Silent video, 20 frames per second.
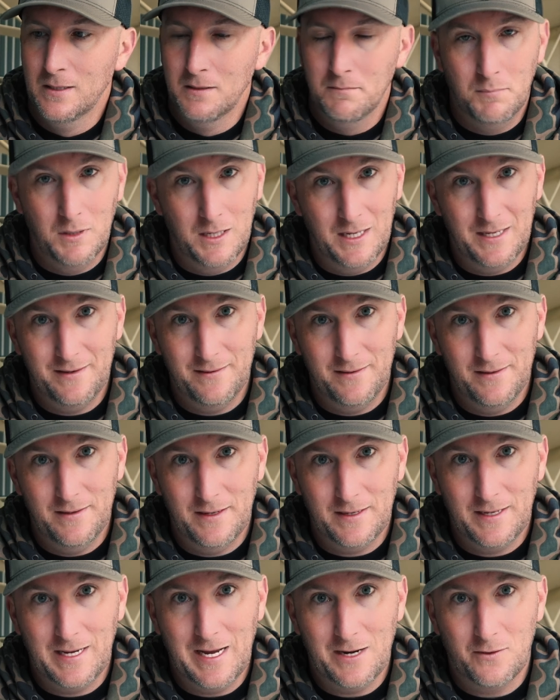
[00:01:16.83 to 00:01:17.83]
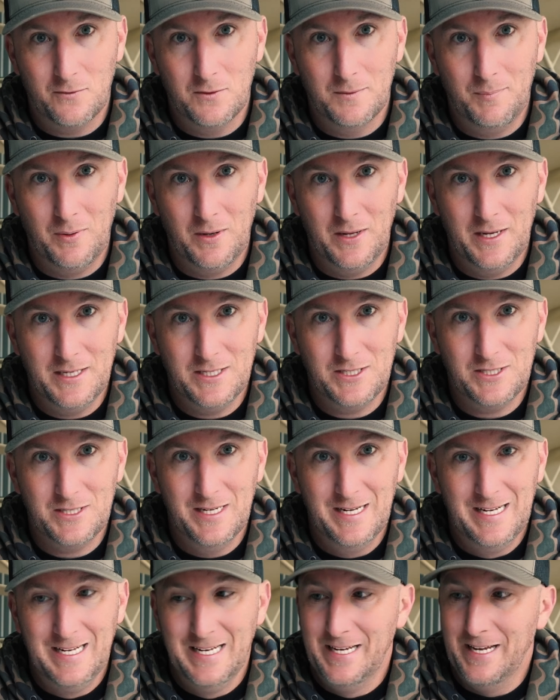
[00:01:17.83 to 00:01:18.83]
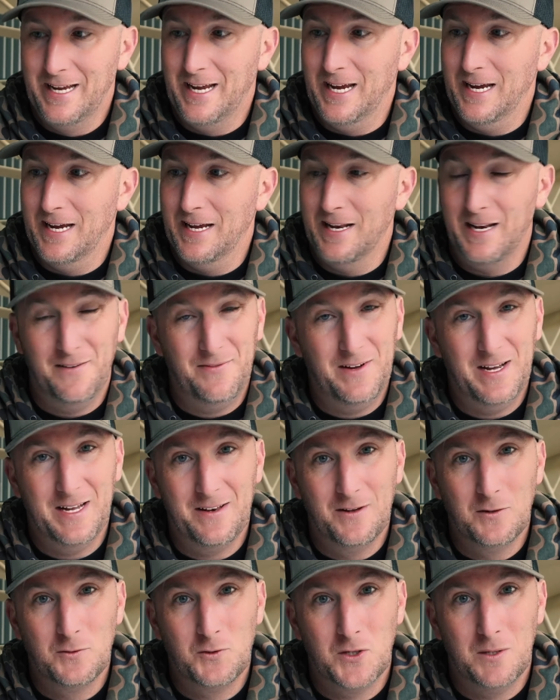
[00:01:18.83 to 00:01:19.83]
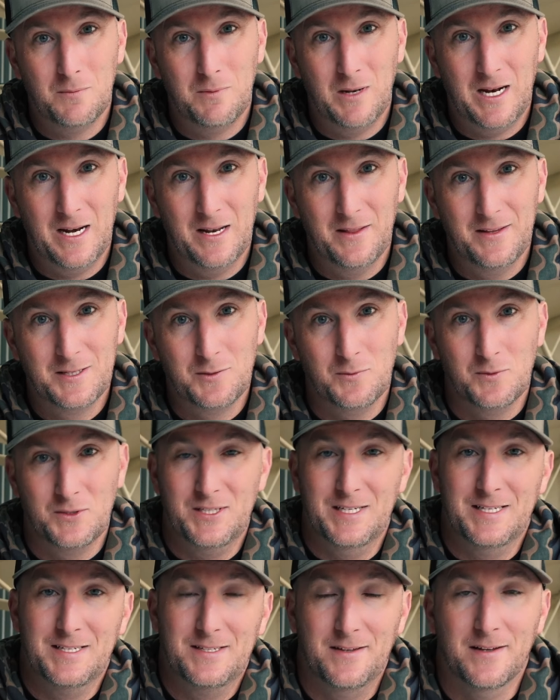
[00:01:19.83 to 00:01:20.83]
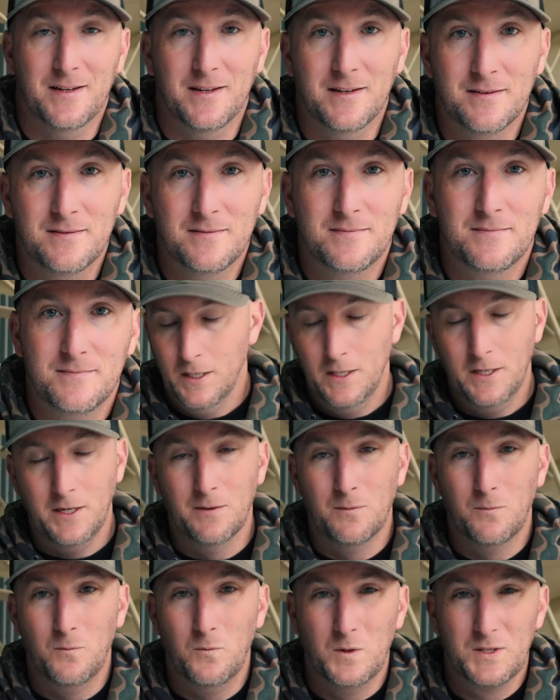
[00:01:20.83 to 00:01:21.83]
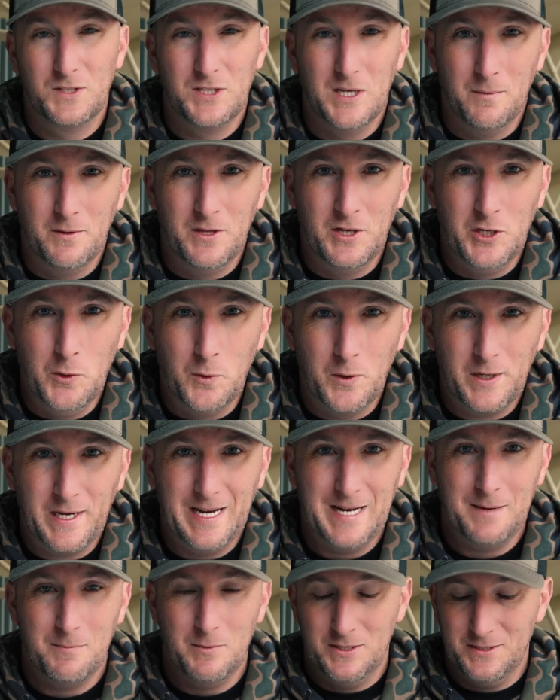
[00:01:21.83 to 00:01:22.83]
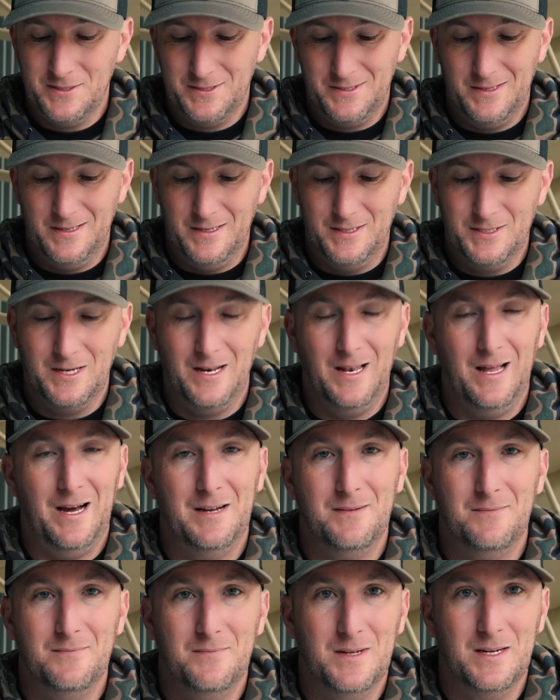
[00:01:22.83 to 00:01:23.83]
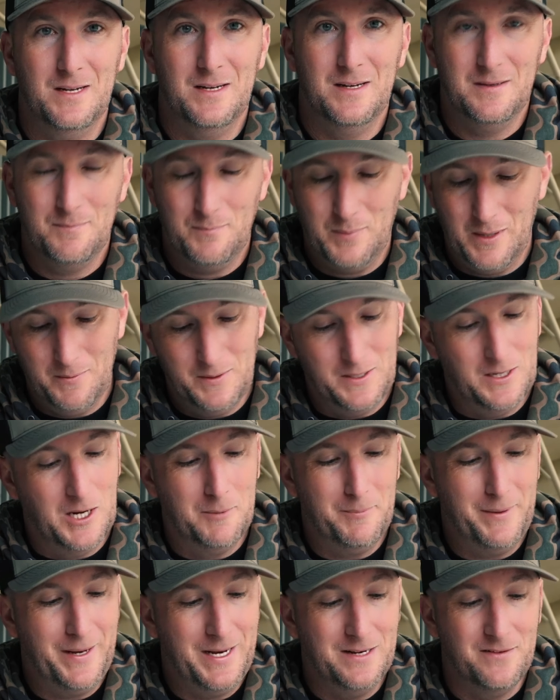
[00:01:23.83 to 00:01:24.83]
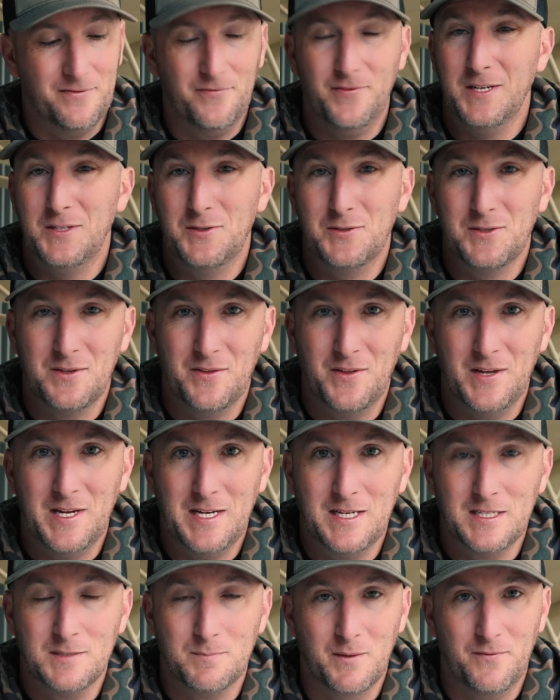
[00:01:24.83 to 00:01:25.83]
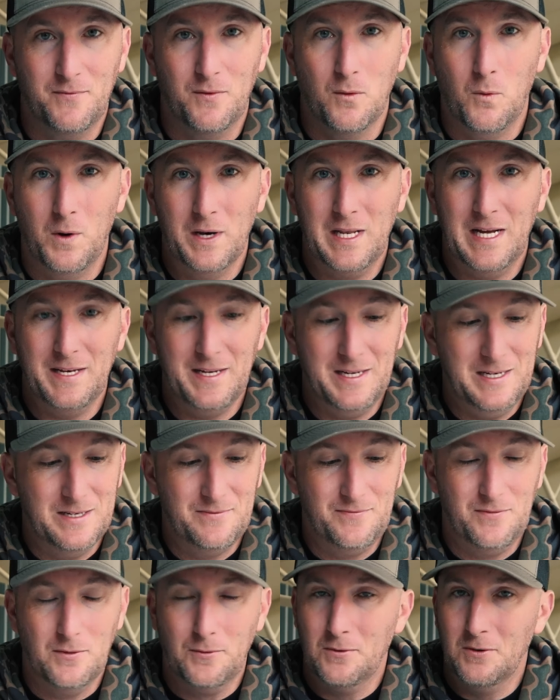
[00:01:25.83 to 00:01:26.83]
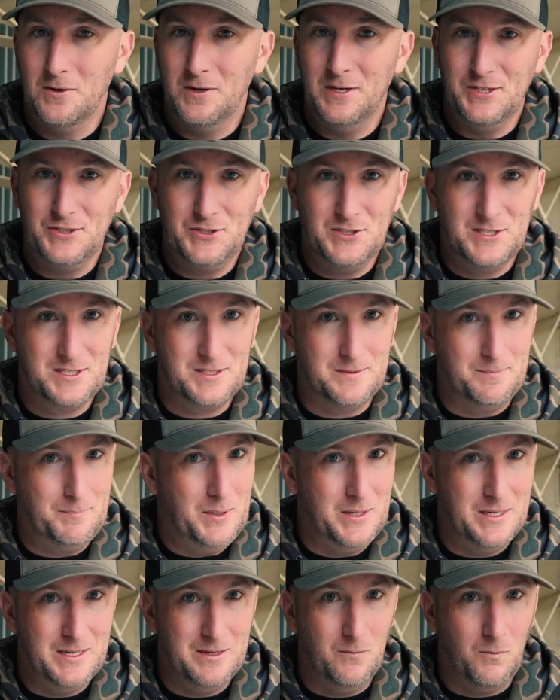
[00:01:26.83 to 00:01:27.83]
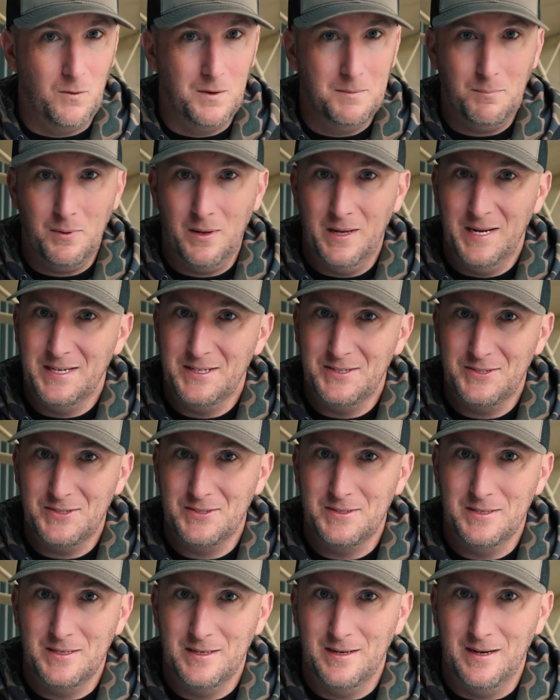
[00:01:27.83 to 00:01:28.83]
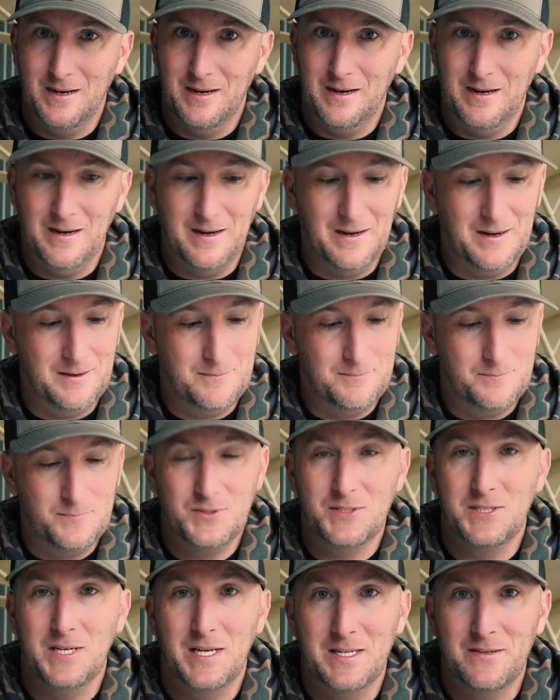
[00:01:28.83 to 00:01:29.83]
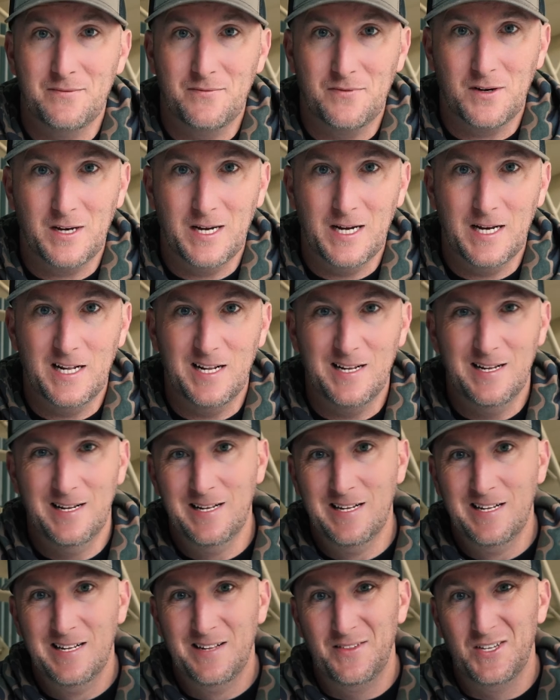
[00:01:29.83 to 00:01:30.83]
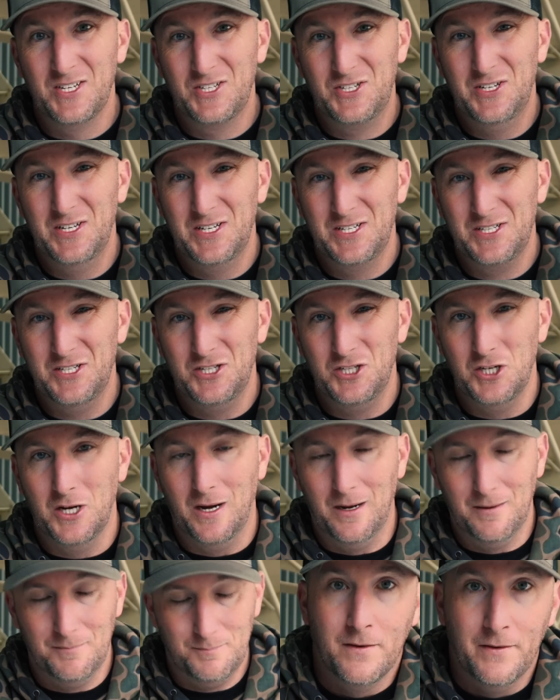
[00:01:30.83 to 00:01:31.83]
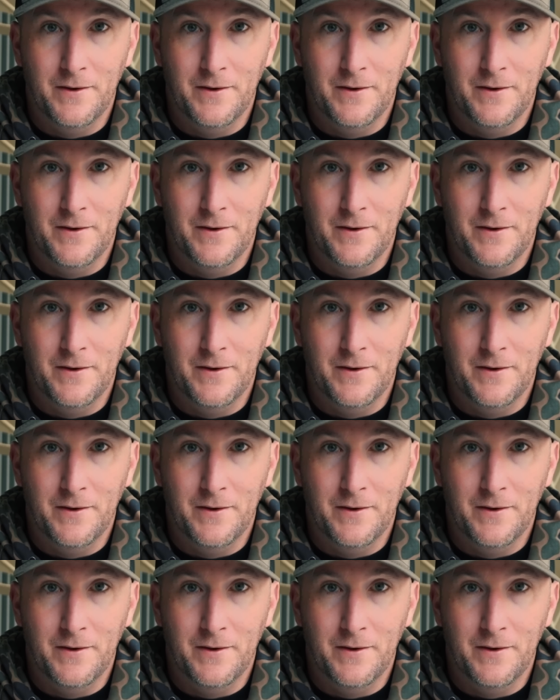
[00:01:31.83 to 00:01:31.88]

But got it replaced, and I've had no trouble out of this one since then. You know, with some of the newer cameras, there's a lot, probably updated features and things, but for what I need it for, is just to put it in one place, set it and forget it. This does the job.